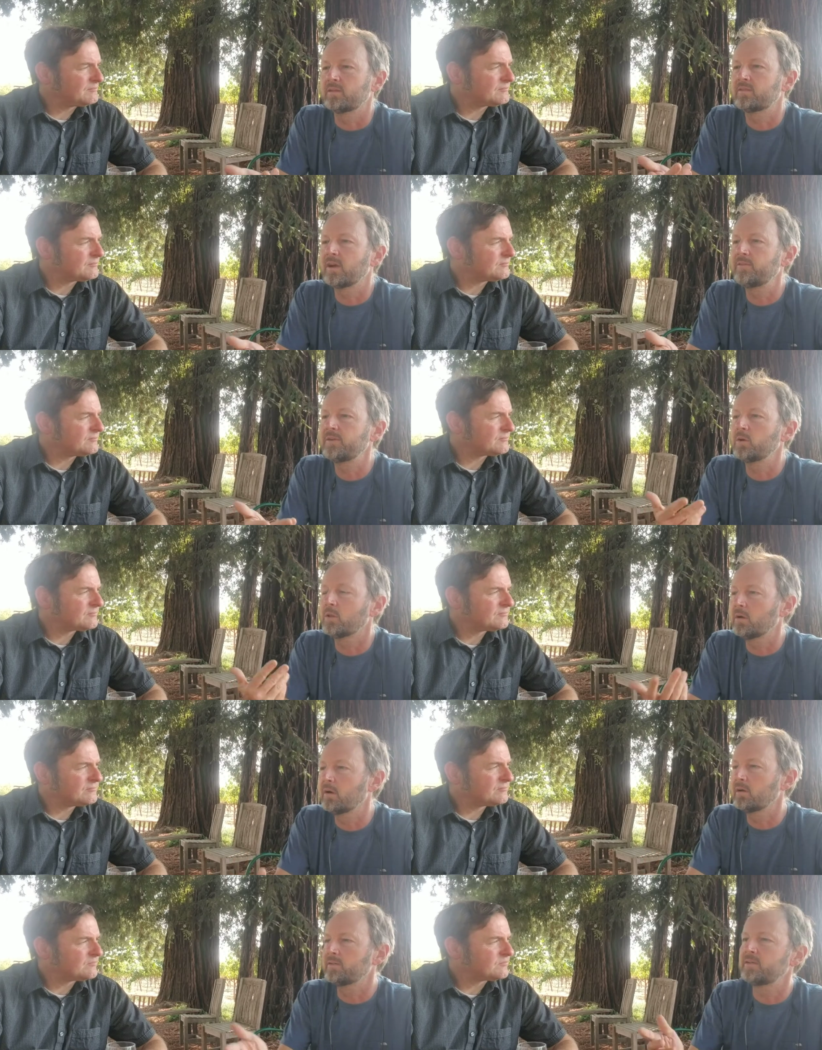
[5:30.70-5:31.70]
Speaker 1: stuff you
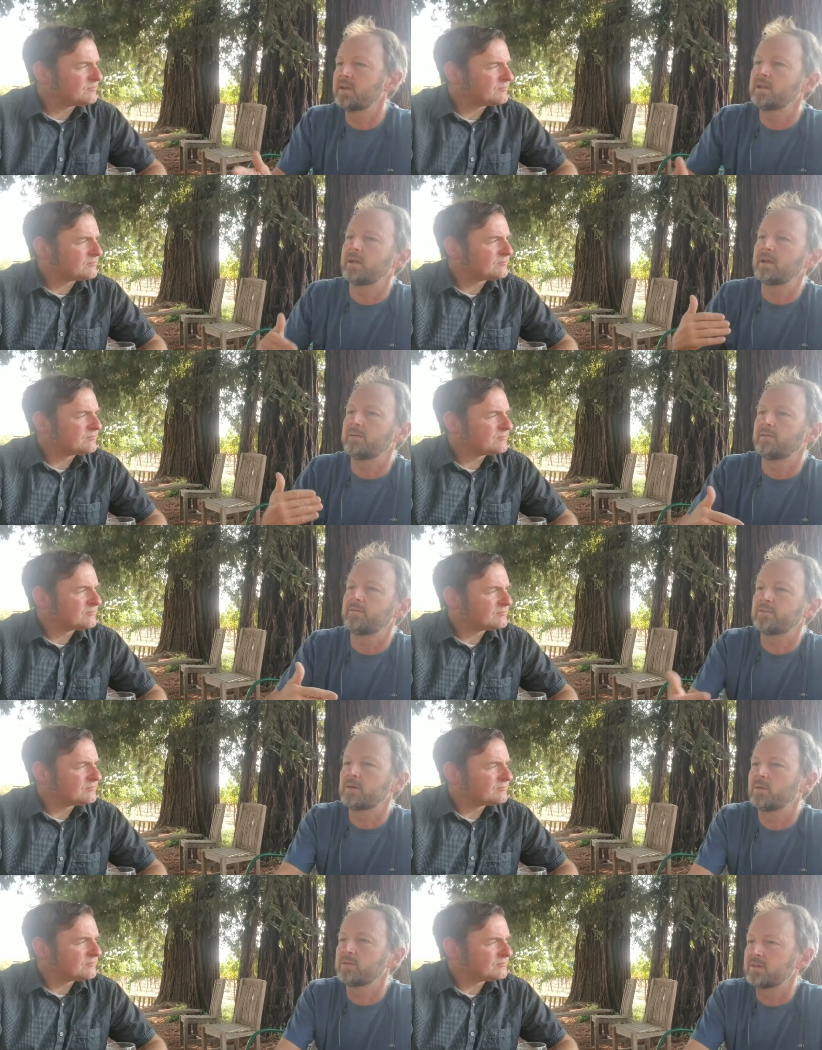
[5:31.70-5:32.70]
learn sitting at a,
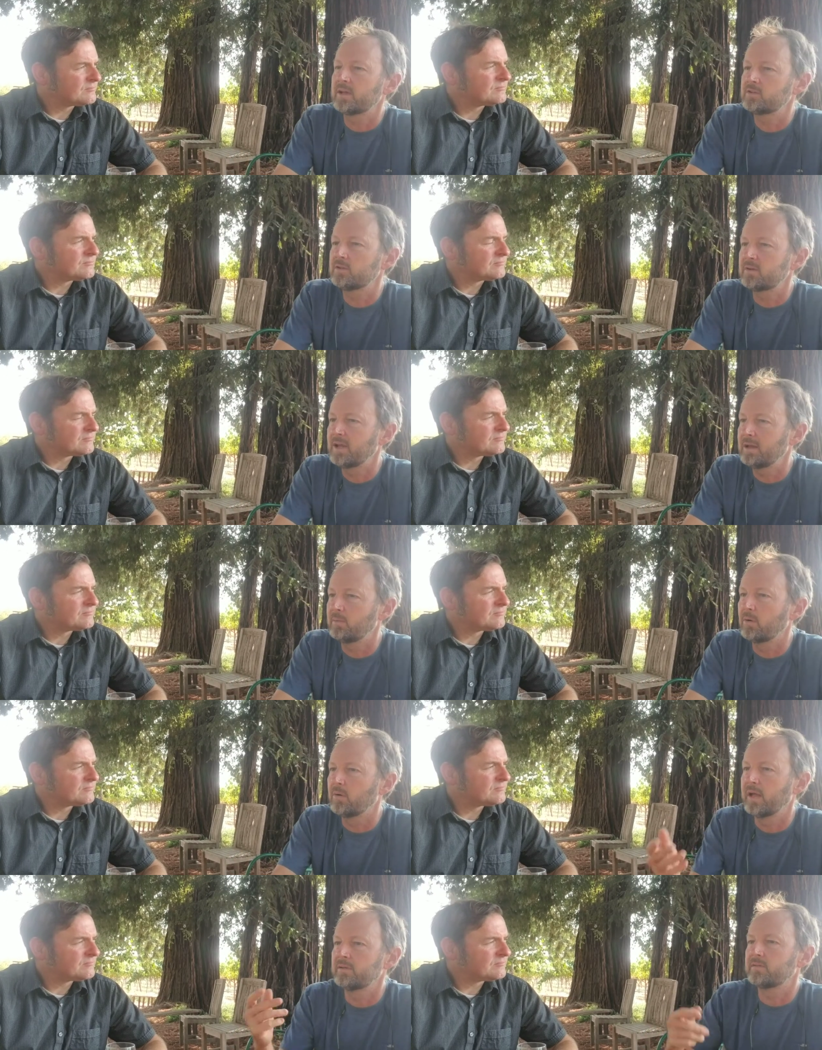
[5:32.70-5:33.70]
someone's kitchen table
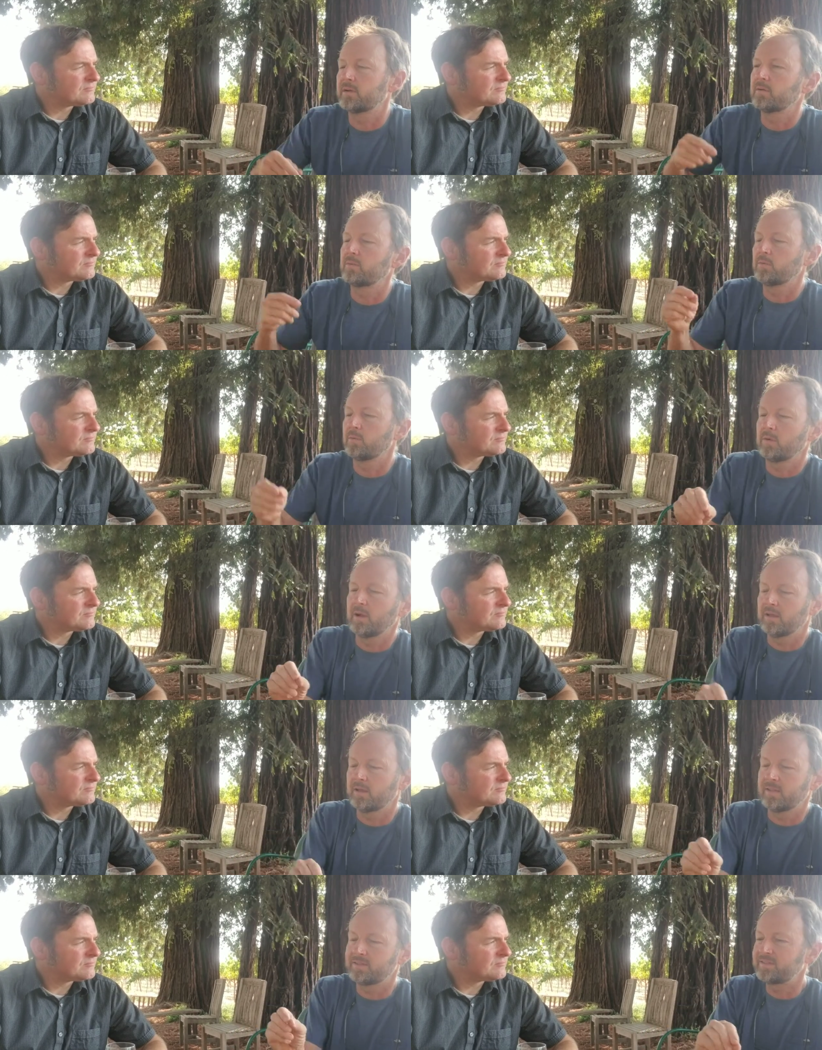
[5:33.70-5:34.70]
as they're
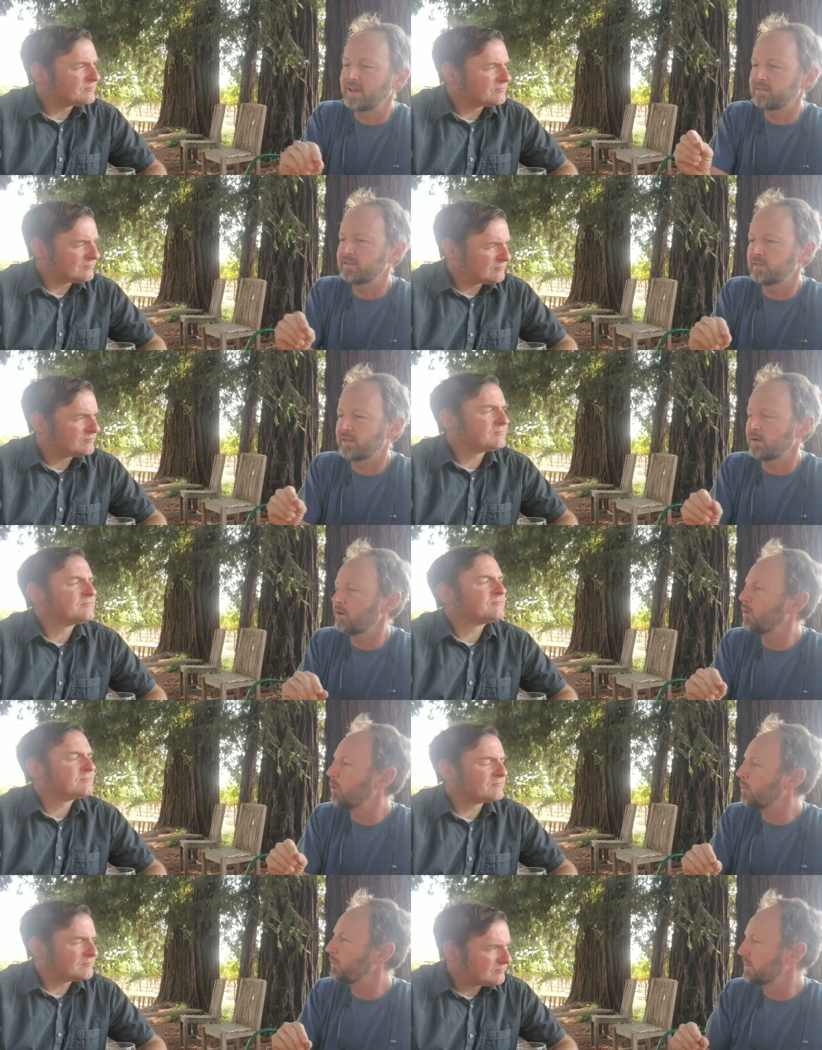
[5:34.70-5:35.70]
assessing their whole
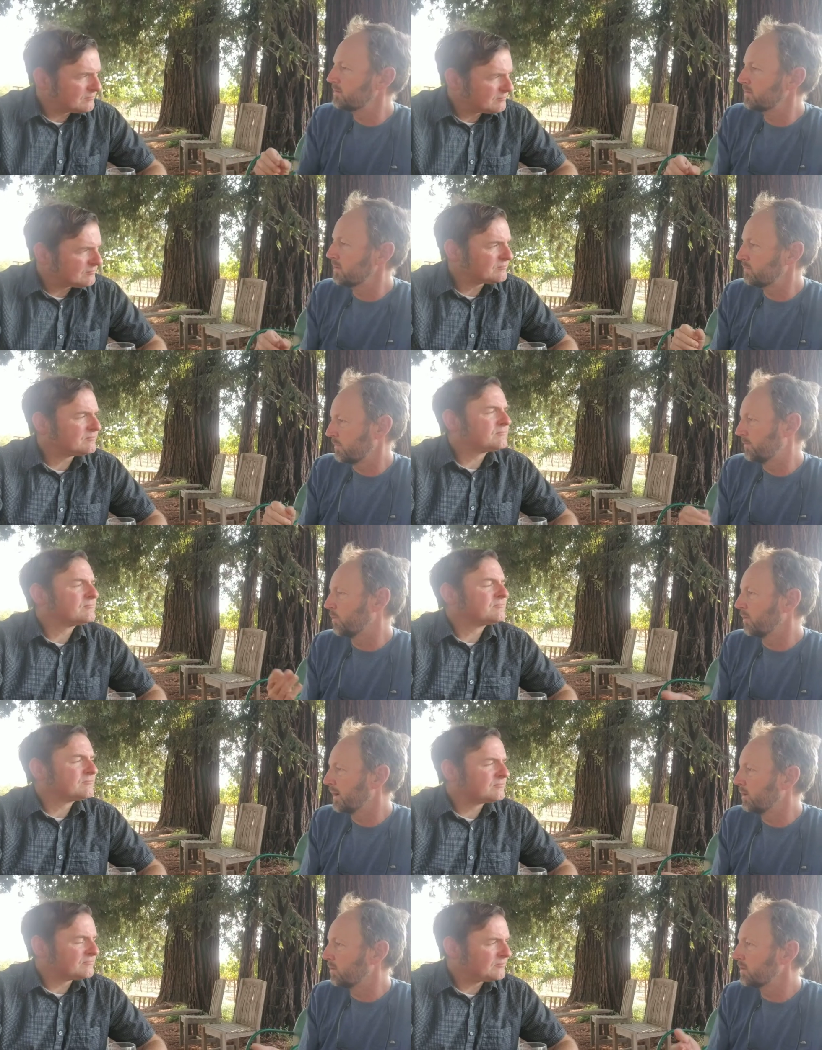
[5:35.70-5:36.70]
business for four
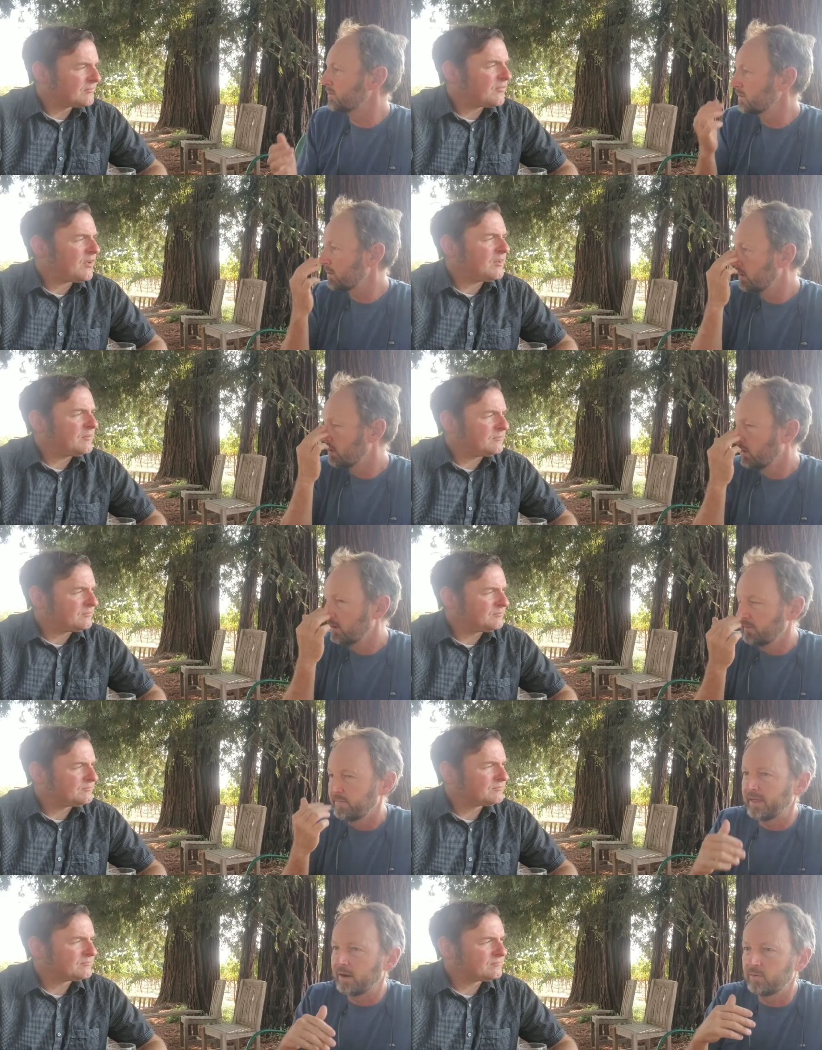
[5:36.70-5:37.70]
hours. Right
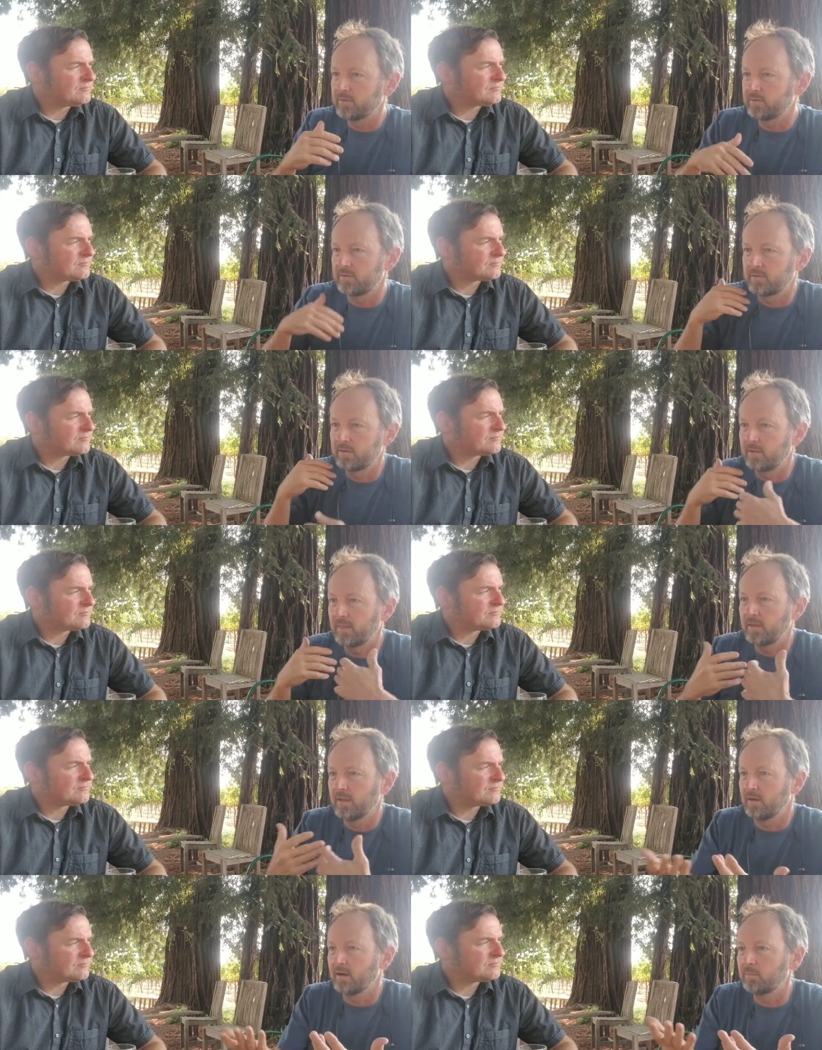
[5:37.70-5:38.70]
that was just a, an
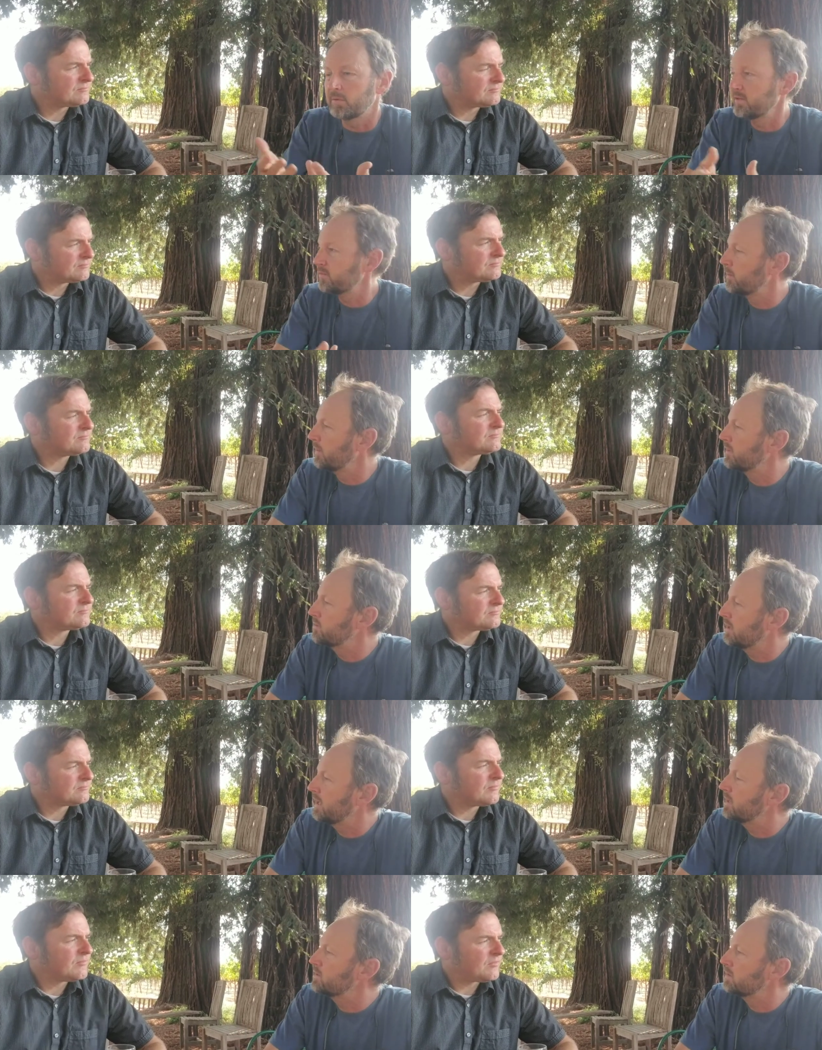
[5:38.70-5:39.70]
unbelievable
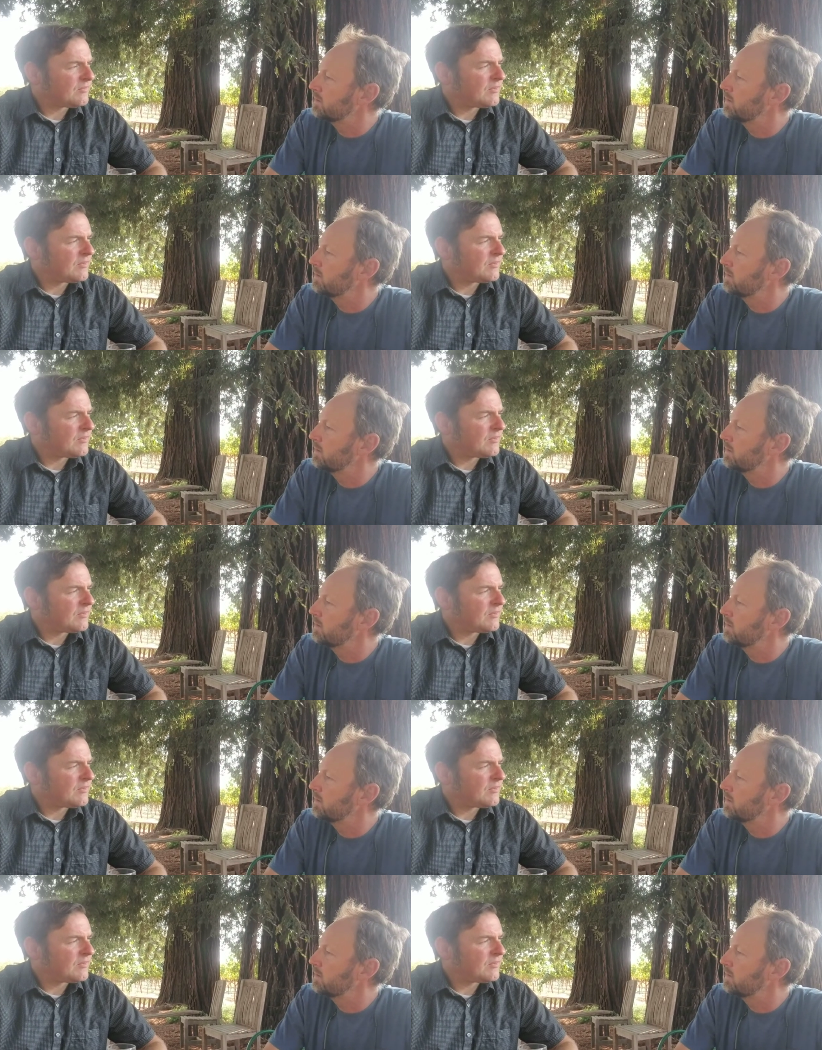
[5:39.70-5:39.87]
education.